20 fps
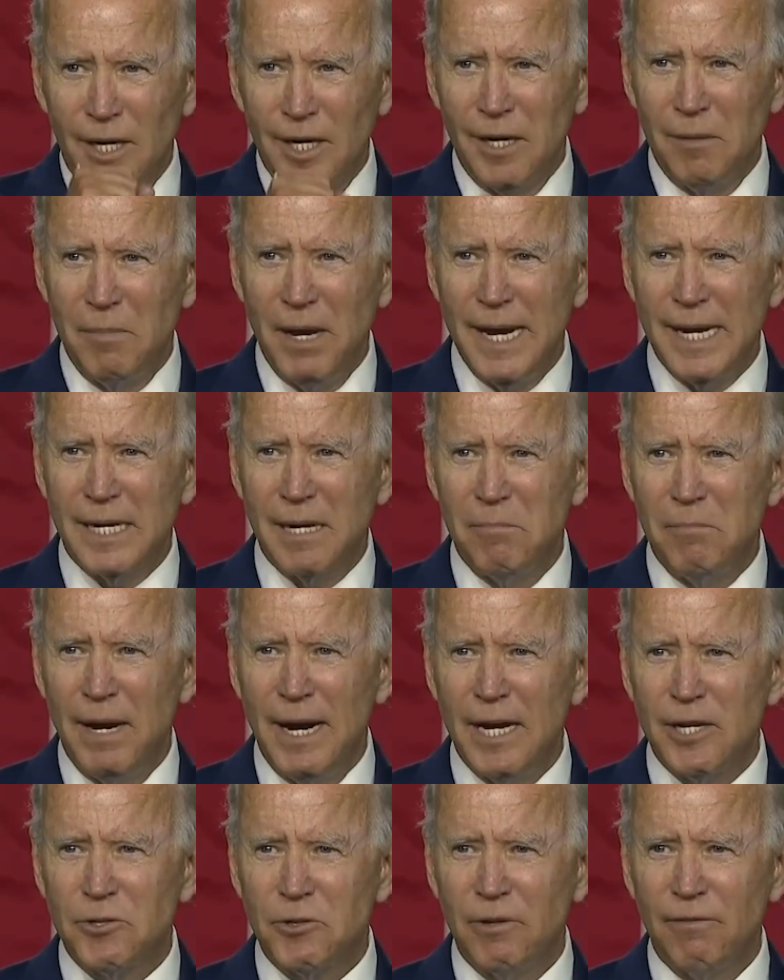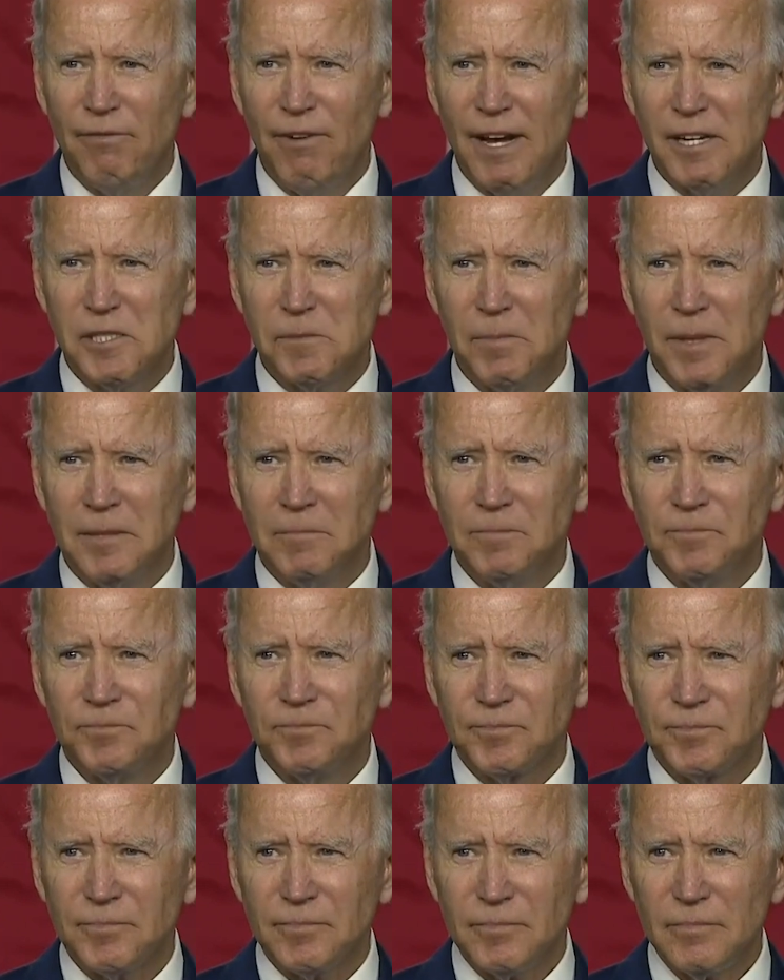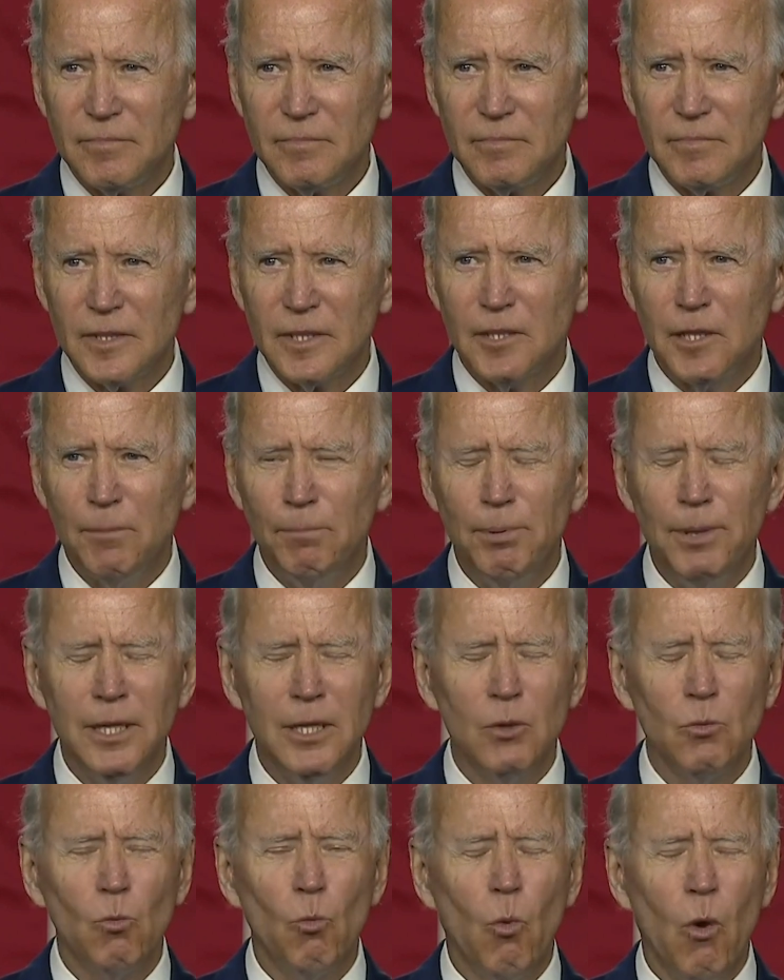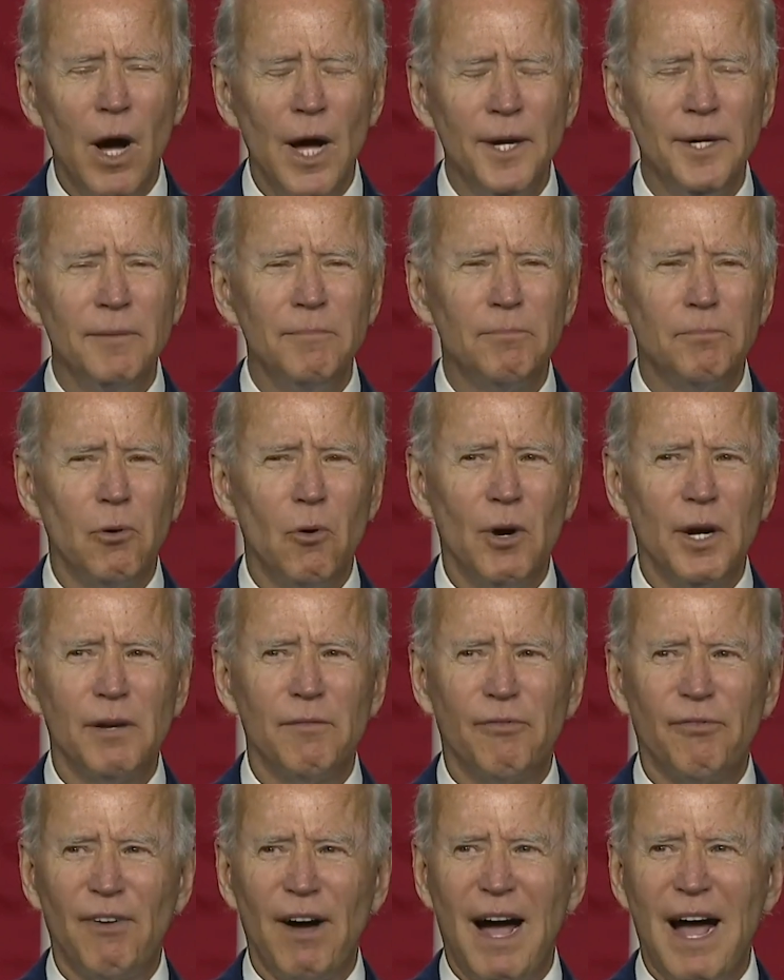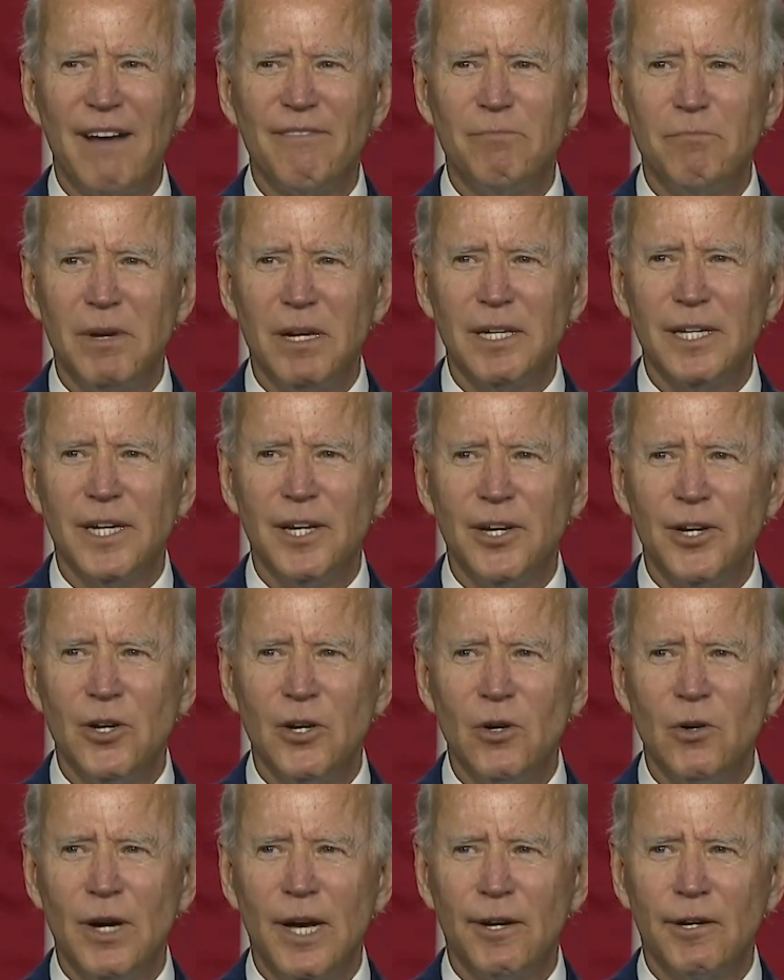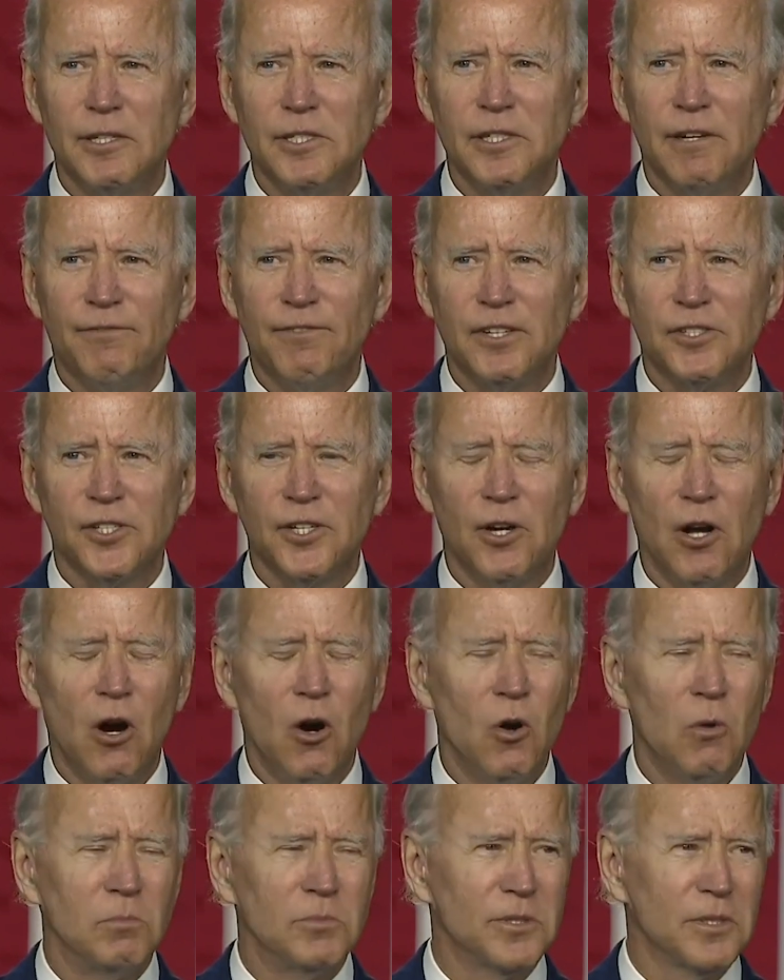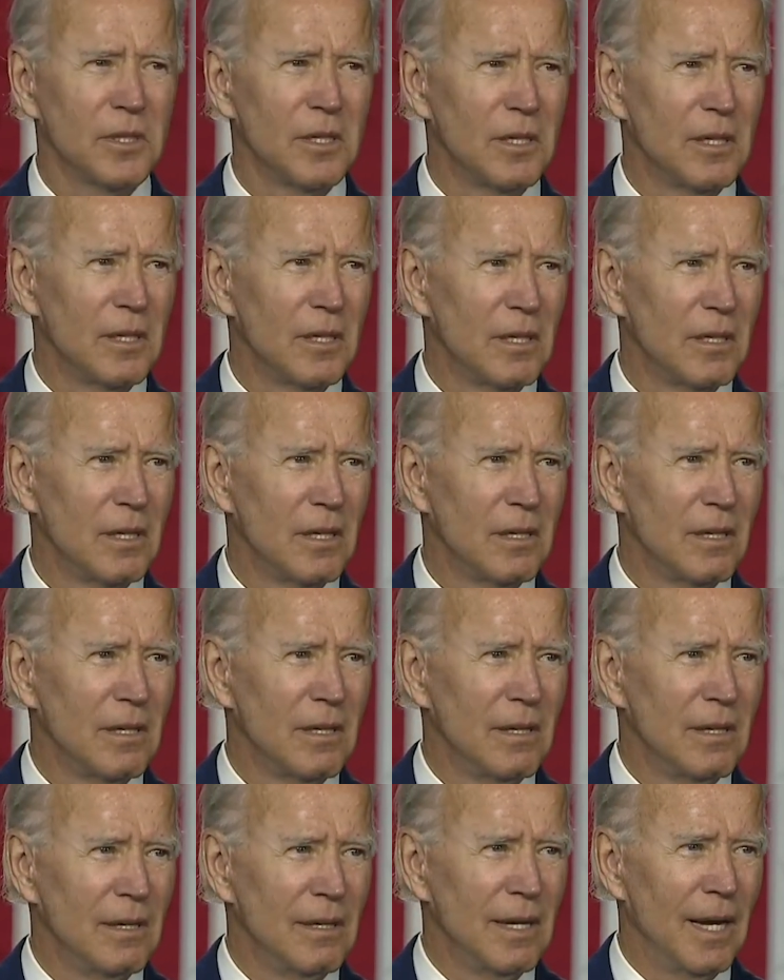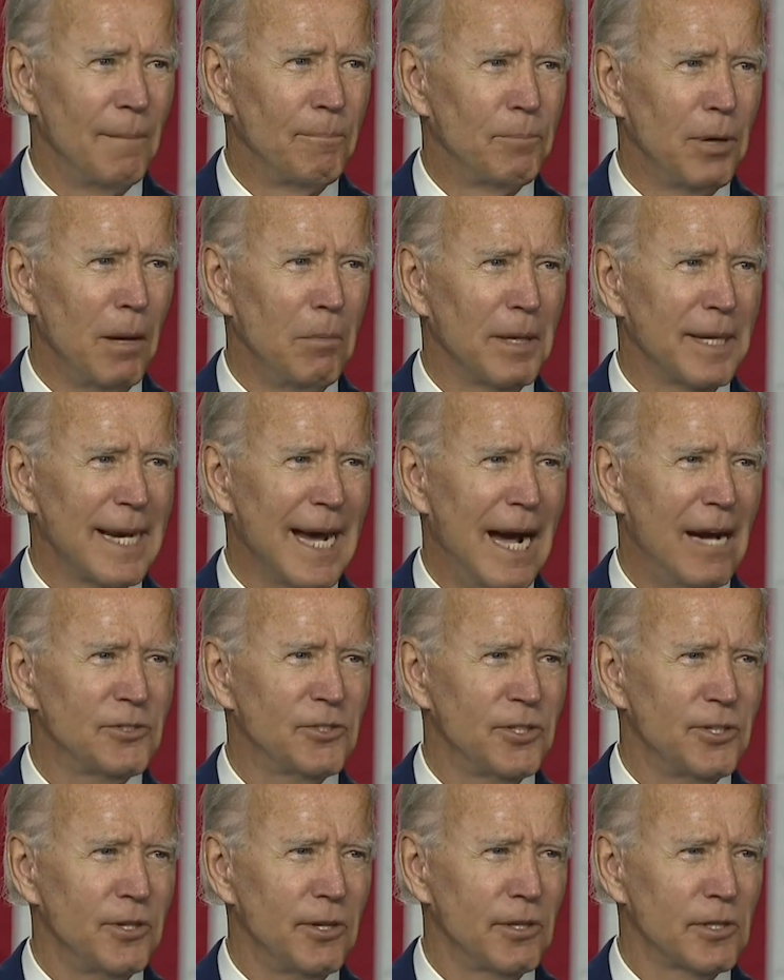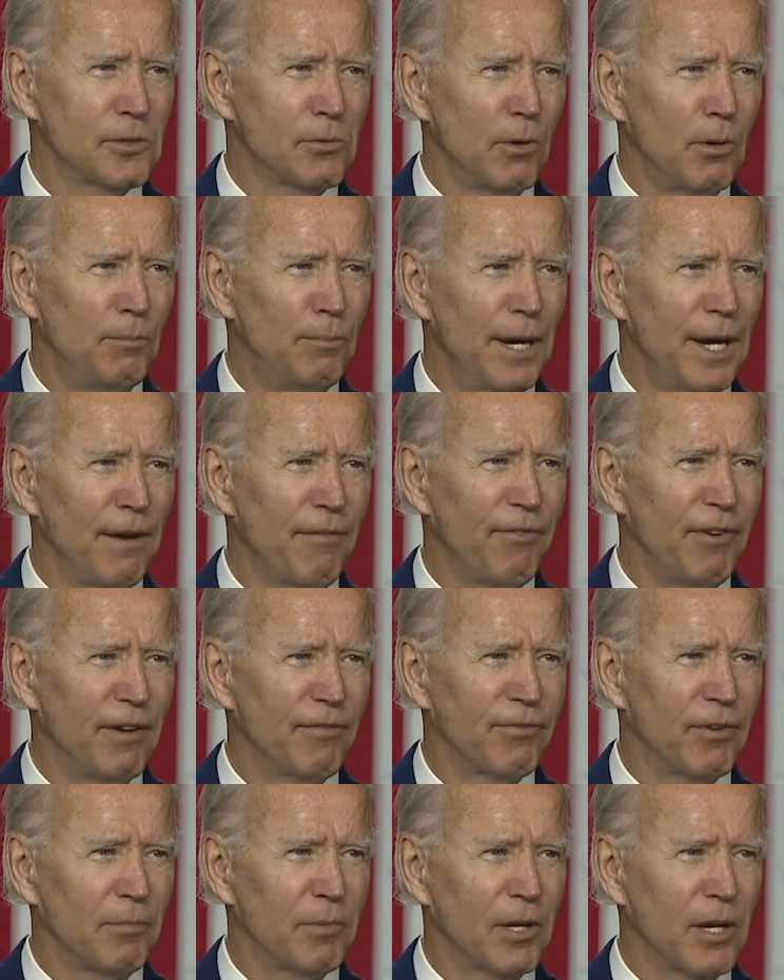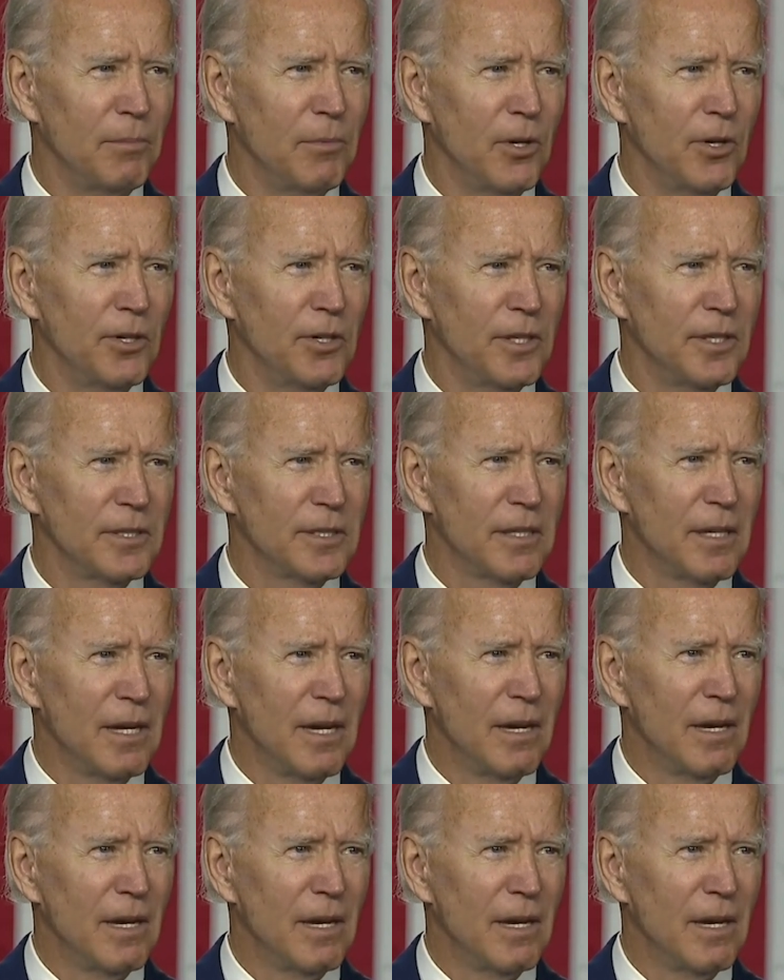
We're going to make a major investment to build 1.5 million new energy efficient homes and public housing units will benefit from communities,